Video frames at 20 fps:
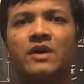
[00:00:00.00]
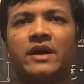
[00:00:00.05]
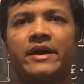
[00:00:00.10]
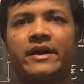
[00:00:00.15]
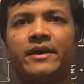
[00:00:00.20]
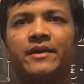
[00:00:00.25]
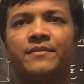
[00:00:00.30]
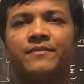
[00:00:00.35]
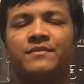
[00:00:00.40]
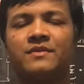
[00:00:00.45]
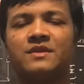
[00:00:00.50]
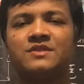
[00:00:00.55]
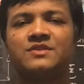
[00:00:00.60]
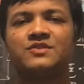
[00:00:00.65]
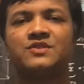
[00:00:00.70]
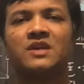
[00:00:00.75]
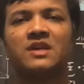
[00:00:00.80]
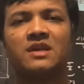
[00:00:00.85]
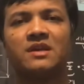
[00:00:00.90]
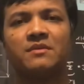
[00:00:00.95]
So I
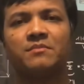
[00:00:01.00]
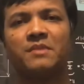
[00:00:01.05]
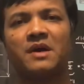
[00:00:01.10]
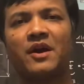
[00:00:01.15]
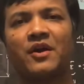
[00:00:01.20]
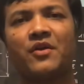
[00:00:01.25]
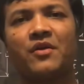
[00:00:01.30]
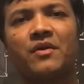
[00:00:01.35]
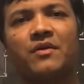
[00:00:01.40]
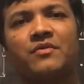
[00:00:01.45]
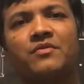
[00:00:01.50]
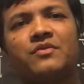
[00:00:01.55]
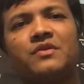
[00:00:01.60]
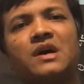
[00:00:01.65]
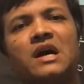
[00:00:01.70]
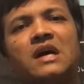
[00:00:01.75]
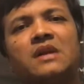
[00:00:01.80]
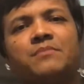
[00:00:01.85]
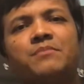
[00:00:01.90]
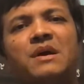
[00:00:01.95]
started my
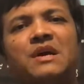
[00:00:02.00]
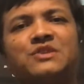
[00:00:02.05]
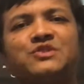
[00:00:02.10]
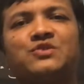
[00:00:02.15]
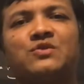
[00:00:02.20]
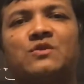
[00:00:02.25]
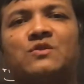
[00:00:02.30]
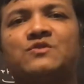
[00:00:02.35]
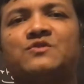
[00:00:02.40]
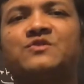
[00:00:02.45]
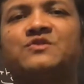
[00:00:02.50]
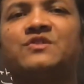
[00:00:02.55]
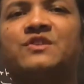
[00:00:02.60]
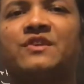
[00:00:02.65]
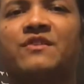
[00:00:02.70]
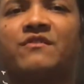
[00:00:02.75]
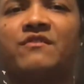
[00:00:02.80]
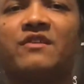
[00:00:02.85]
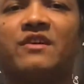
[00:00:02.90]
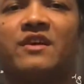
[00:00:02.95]
third bachelor's
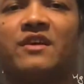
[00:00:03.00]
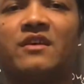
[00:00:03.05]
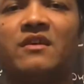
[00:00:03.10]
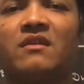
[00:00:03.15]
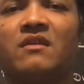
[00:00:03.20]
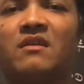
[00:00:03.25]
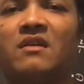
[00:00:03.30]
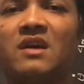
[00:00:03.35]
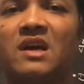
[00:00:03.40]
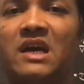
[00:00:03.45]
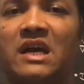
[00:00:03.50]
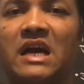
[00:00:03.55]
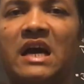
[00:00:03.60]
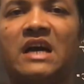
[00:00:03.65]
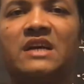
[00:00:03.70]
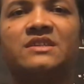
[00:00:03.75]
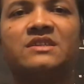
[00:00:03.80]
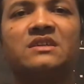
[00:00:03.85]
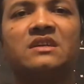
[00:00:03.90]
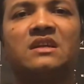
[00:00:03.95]
degree
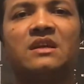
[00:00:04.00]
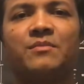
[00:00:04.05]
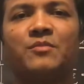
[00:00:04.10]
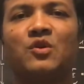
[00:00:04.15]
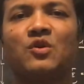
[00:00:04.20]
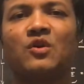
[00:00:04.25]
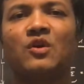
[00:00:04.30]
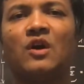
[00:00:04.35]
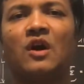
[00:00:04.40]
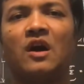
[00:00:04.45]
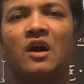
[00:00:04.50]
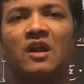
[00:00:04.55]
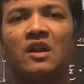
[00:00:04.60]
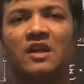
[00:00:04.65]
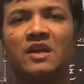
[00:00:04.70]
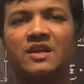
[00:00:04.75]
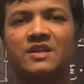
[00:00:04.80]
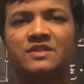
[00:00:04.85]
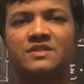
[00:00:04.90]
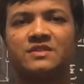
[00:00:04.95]
at Lehman
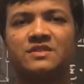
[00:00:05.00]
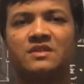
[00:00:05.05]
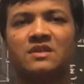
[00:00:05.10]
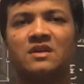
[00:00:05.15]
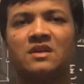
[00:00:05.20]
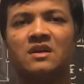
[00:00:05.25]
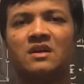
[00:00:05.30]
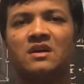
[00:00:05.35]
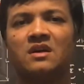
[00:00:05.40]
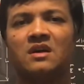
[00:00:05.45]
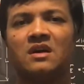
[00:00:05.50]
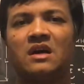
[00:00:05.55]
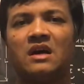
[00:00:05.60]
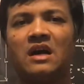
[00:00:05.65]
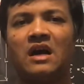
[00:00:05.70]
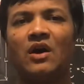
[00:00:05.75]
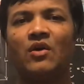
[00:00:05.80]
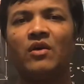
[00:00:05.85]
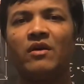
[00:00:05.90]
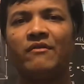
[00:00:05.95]
College.
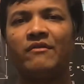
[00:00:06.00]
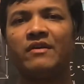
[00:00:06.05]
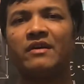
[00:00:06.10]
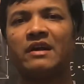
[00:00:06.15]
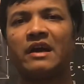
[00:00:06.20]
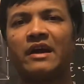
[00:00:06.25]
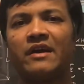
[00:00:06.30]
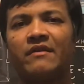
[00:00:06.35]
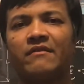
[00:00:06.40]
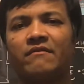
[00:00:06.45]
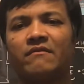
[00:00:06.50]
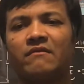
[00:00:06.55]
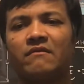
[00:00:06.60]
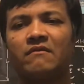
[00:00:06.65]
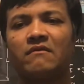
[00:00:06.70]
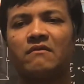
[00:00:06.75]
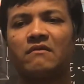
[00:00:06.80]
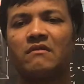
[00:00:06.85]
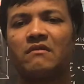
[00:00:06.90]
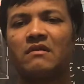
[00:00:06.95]
However, I
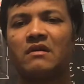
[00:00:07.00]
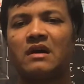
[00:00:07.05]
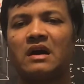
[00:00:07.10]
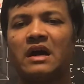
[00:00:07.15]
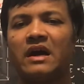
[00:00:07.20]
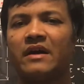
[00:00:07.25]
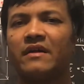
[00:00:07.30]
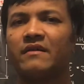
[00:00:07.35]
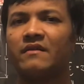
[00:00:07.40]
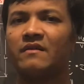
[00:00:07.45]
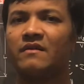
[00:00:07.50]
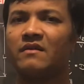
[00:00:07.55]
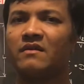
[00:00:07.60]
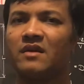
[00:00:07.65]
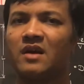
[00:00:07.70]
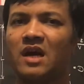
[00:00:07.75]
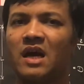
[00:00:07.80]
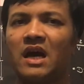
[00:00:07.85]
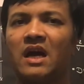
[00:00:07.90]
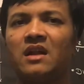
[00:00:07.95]
I
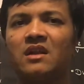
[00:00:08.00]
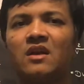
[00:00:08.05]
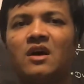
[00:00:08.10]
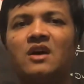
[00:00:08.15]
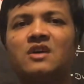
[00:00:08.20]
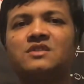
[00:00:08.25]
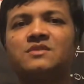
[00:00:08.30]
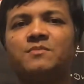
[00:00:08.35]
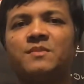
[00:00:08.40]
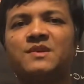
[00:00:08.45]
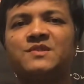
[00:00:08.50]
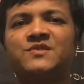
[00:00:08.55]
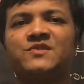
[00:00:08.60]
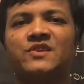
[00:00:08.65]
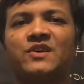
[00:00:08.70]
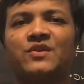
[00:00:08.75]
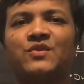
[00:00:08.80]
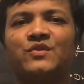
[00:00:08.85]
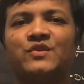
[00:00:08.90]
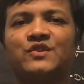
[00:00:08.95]
I lost my
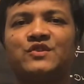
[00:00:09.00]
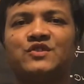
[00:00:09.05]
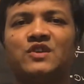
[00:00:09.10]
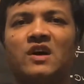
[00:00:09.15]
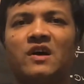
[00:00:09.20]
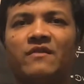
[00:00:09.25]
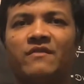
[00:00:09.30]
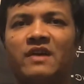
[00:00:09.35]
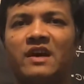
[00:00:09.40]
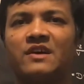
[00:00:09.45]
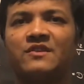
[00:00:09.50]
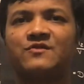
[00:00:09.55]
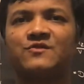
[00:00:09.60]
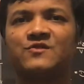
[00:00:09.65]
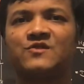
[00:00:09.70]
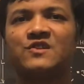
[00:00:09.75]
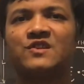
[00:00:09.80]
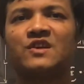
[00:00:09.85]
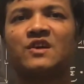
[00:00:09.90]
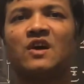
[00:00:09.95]
security job at
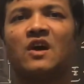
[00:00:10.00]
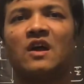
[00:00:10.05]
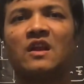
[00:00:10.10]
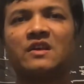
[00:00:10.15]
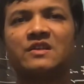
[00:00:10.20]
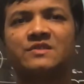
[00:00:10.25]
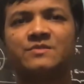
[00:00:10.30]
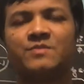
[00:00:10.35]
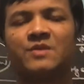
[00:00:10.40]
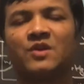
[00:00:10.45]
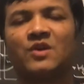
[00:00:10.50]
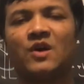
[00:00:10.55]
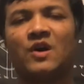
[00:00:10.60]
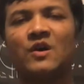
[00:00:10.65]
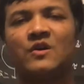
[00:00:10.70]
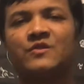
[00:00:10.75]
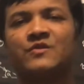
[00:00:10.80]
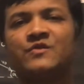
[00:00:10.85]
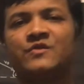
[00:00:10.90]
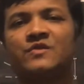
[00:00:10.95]
City College
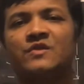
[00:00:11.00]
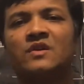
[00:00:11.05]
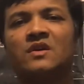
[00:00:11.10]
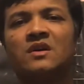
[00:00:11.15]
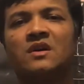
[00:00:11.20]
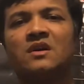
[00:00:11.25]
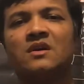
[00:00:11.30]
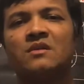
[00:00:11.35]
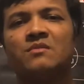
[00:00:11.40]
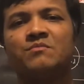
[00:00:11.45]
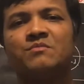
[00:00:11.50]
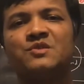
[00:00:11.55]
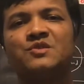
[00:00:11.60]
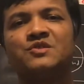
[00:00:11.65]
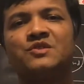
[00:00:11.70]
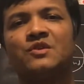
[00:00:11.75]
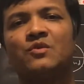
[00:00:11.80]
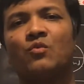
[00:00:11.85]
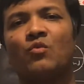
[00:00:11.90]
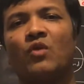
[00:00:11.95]
because
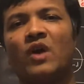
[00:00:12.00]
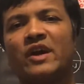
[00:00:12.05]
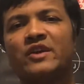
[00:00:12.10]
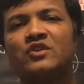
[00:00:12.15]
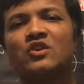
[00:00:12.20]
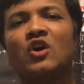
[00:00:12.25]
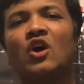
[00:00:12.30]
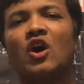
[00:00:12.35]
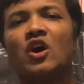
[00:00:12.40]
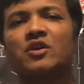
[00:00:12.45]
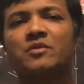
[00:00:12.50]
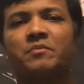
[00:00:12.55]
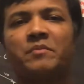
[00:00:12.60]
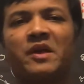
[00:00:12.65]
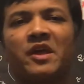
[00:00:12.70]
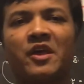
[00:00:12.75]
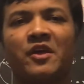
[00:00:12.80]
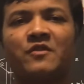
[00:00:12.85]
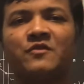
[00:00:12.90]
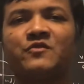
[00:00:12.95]
Mr. White caught
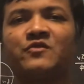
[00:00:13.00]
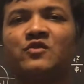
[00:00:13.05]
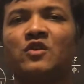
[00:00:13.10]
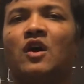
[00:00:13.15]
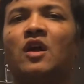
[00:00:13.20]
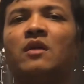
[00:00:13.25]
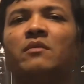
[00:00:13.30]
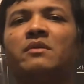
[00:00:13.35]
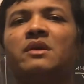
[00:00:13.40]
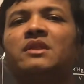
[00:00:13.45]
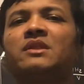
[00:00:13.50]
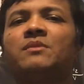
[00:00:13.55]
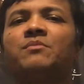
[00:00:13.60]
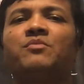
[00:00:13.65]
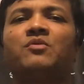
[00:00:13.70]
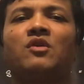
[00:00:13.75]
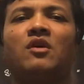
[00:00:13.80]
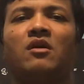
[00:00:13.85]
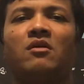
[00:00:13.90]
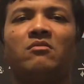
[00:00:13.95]
me solving the
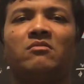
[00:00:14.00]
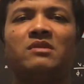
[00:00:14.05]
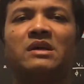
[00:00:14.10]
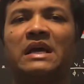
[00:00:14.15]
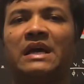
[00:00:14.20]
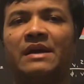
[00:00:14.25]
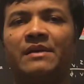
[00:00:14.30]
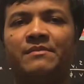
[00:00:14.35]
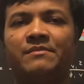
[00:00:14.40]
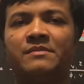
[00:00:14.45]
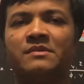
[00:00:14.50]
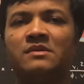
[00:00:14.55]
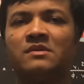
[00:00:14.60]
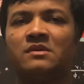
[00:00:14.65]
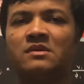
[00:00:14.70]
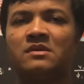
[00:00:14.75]
problem